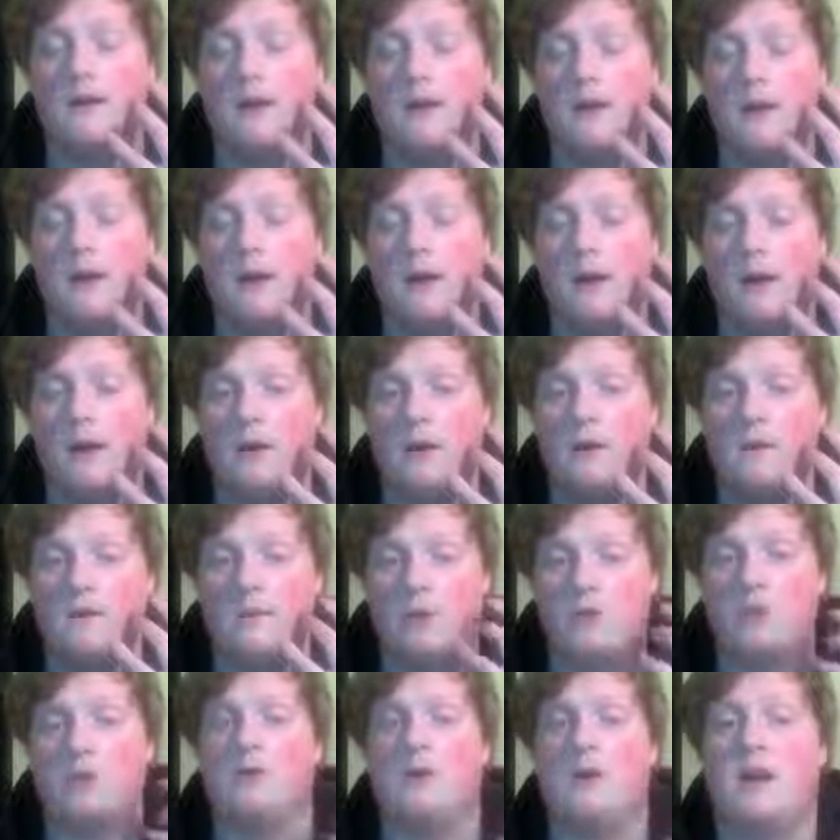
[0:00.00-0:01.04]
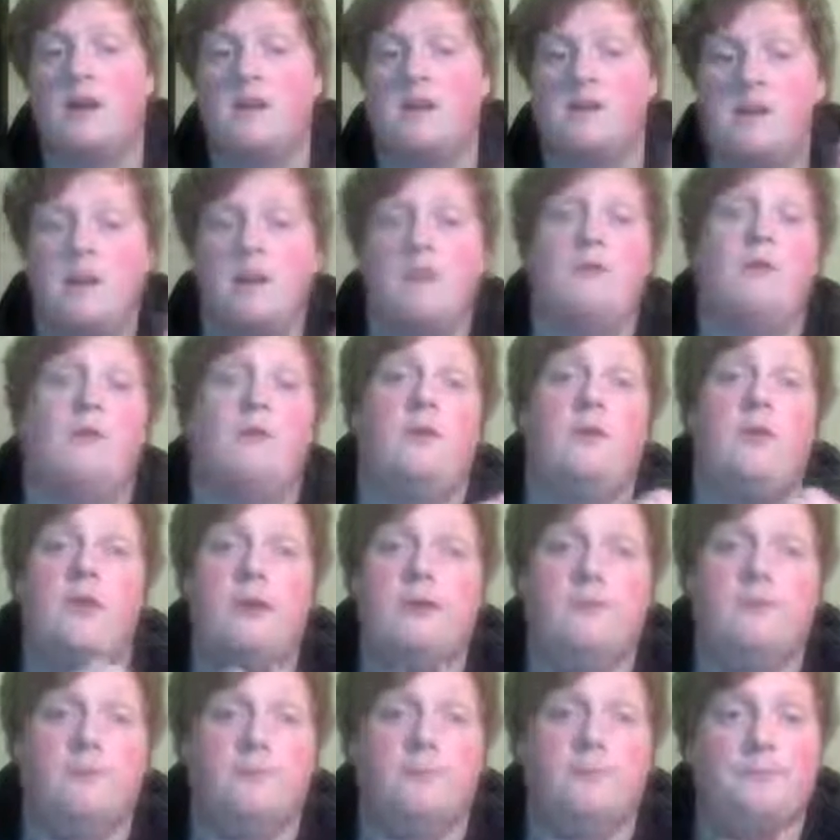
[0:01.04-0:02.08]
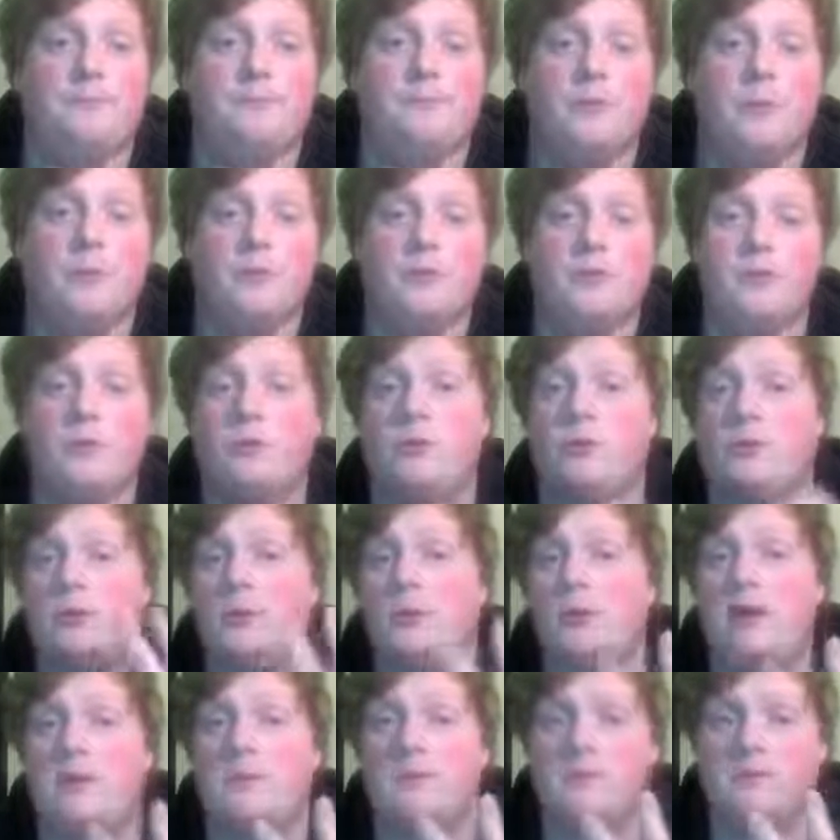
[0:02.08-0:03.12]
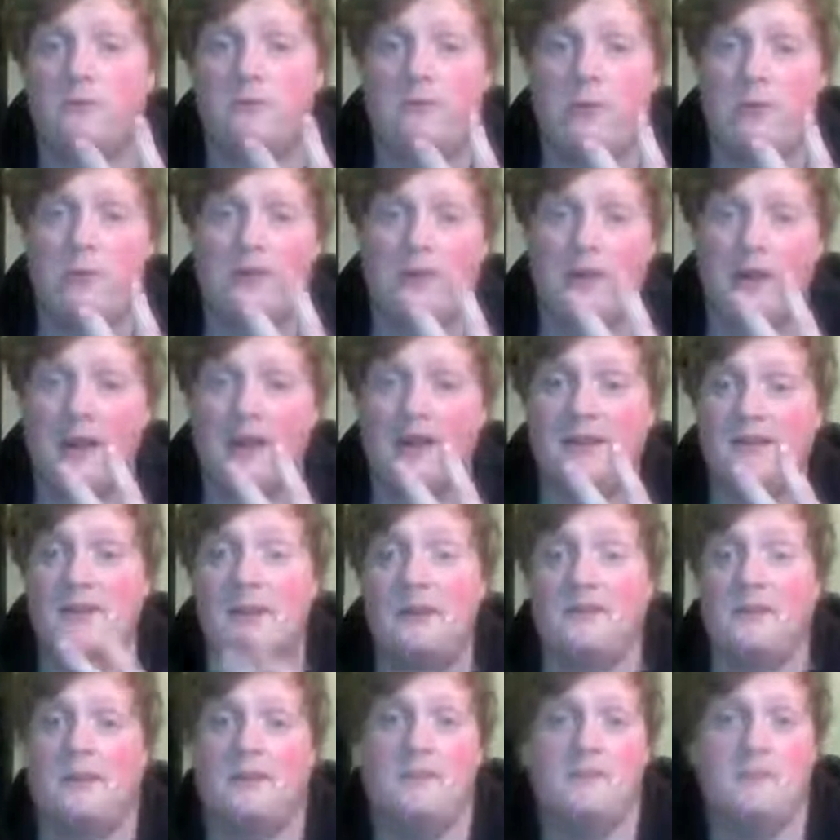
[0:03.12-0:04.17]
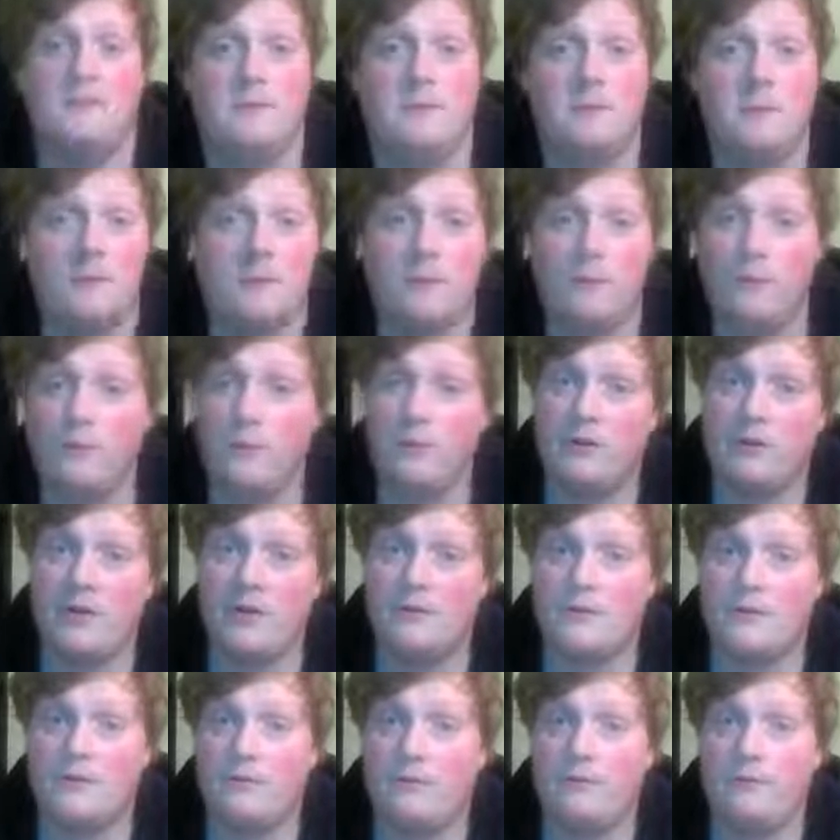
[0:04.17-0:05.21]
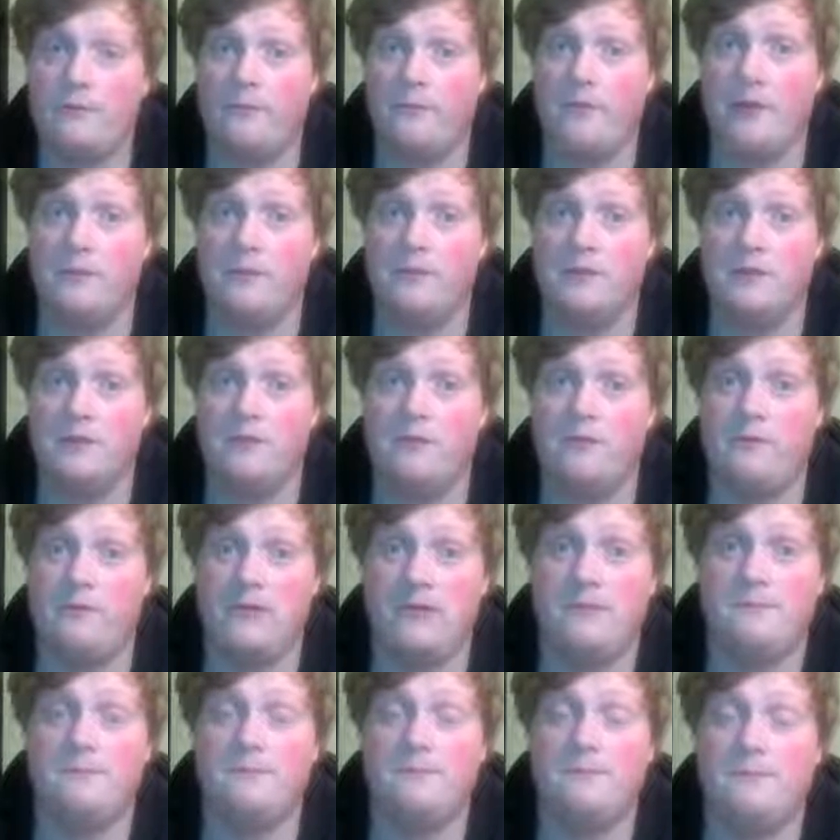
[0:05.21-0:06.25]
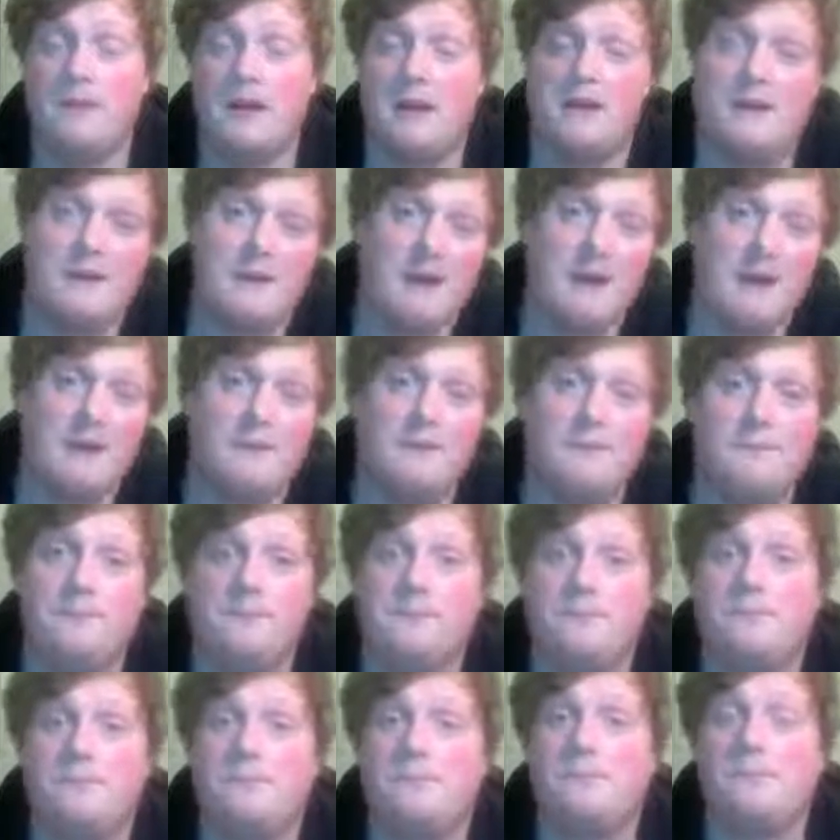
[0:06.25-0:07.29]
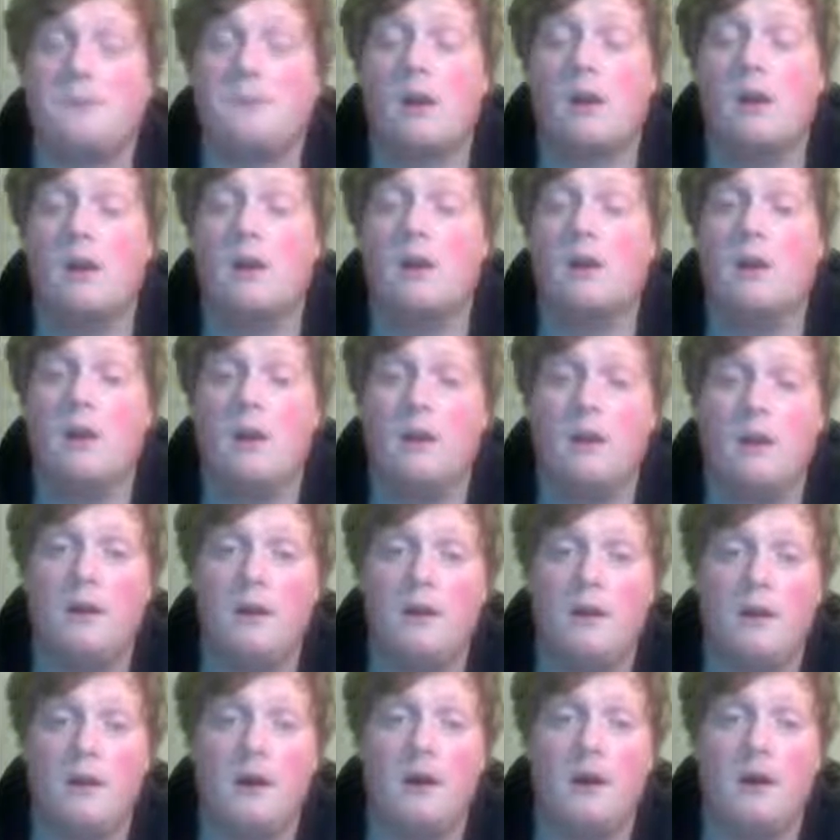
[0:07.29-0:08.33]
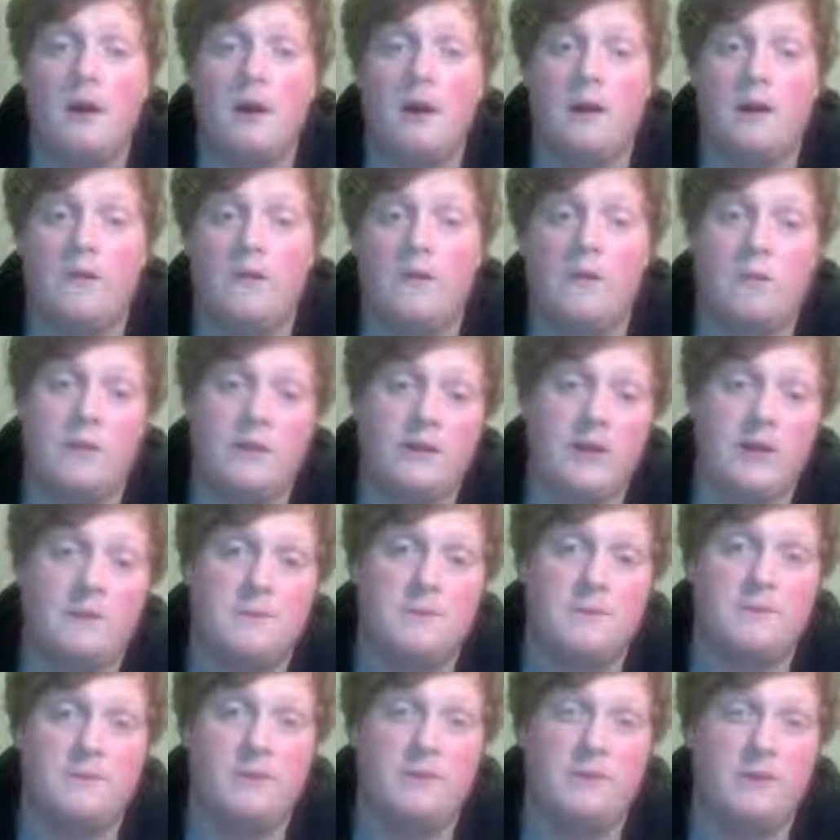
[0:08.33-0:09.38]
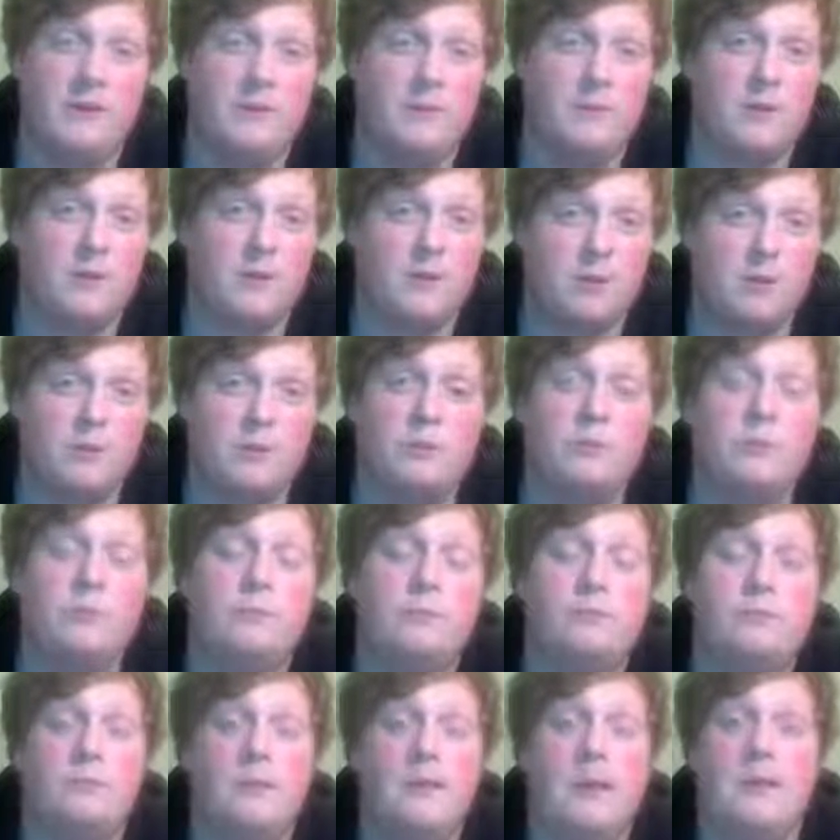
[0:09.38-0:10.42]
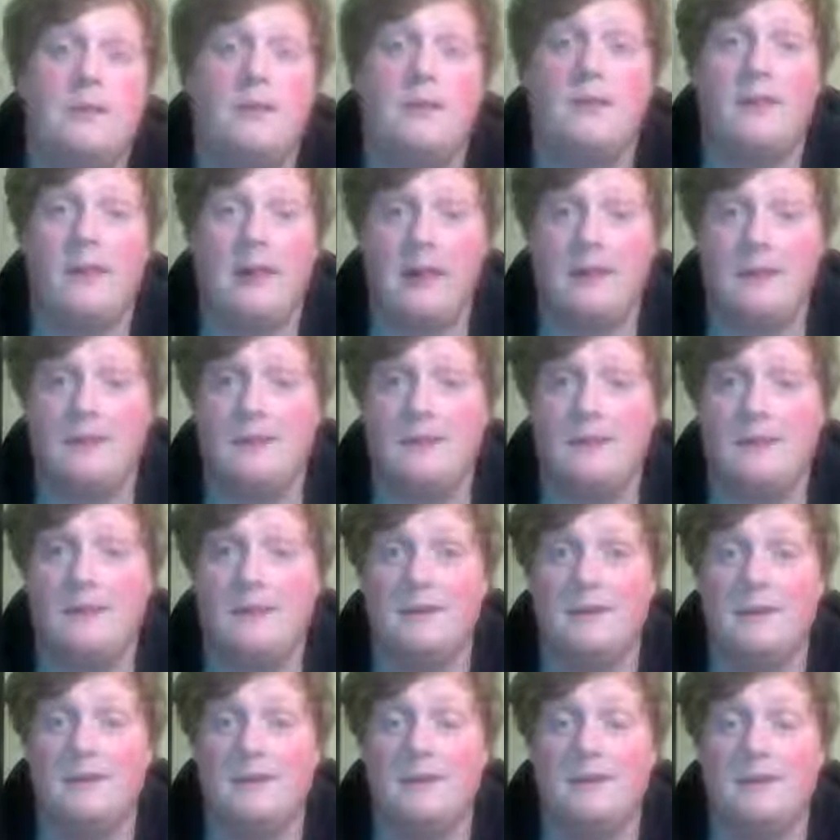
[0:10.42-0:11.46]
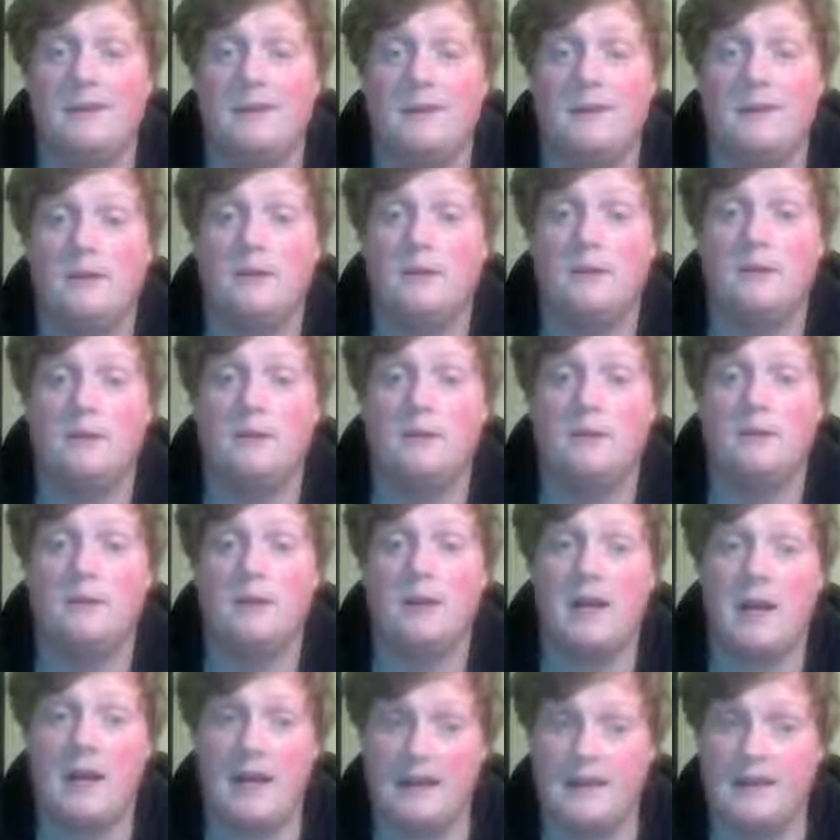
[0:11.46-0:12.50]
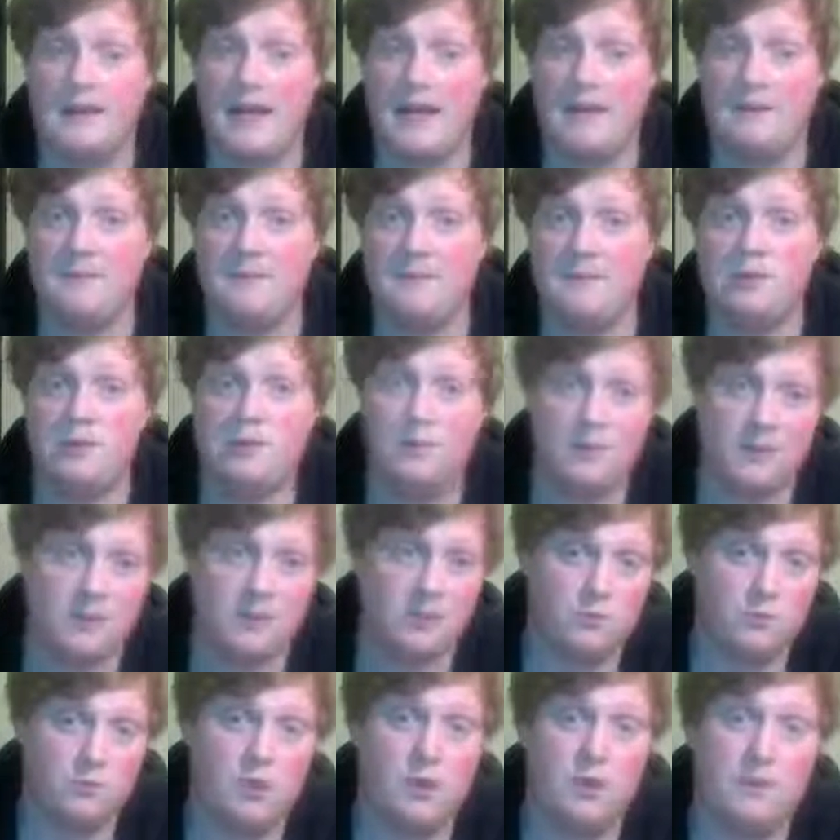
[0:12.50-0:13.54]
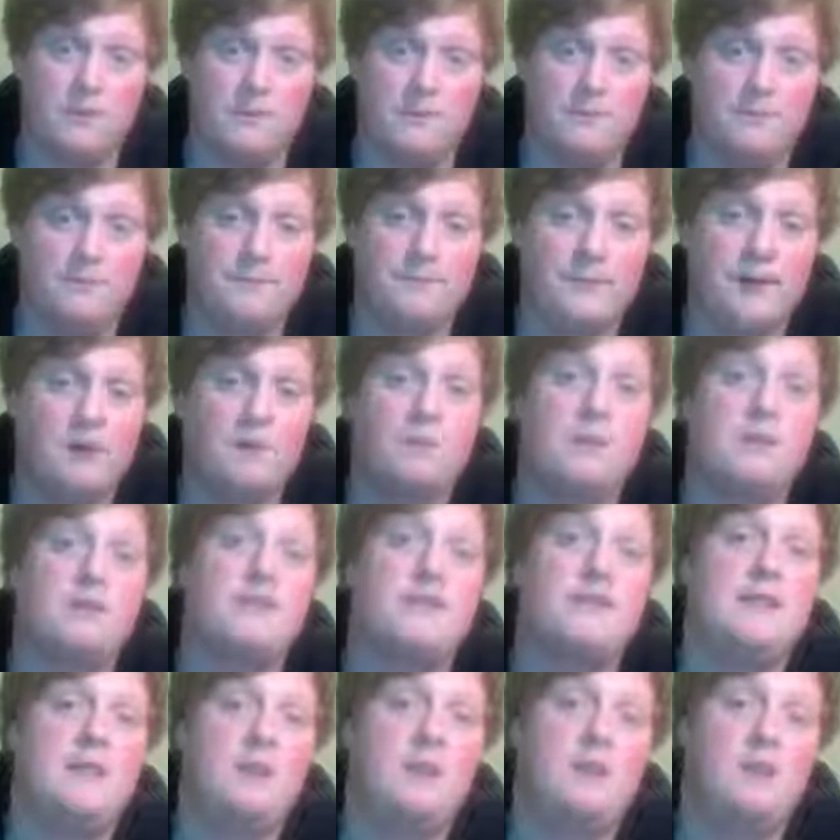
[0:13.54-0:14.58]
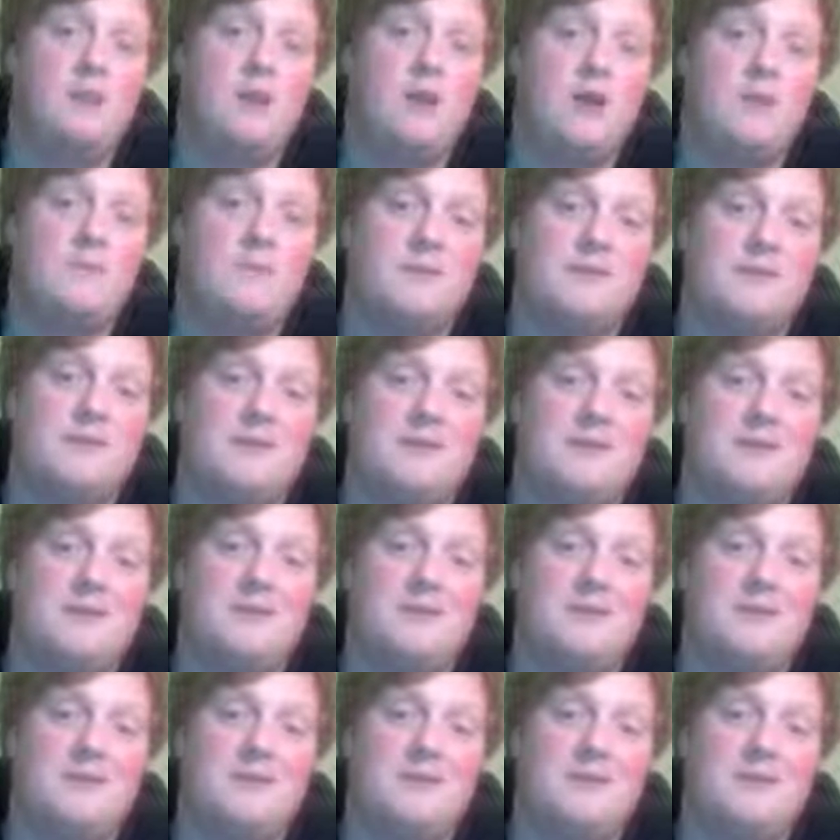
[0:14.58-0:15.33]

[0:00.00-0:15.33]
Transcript: visualize everything. So 2 games of that, and then 4 games of 5 plus 3, and then 4 games of 3 plus 2, and then 8 games 2 plus 1. And we'll see who comes